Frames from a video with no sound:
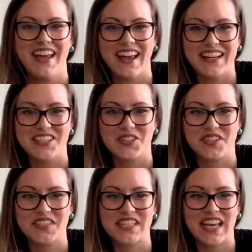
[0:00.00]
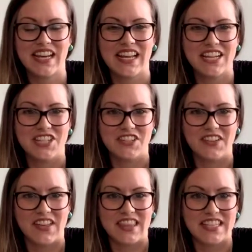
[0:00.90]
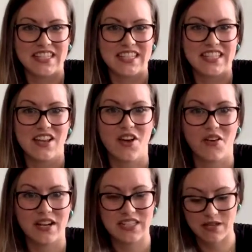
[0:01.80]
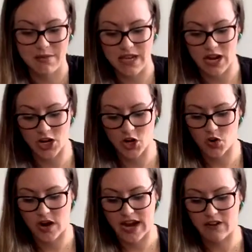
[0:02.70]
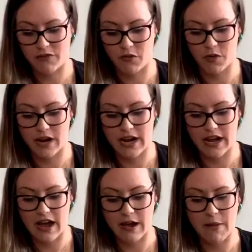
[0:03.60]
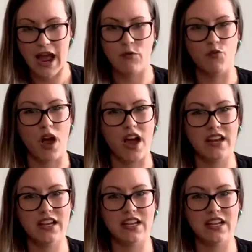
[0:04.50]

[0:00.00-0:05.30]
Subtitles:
any sort of skin issue, this is going to be great for it. I run,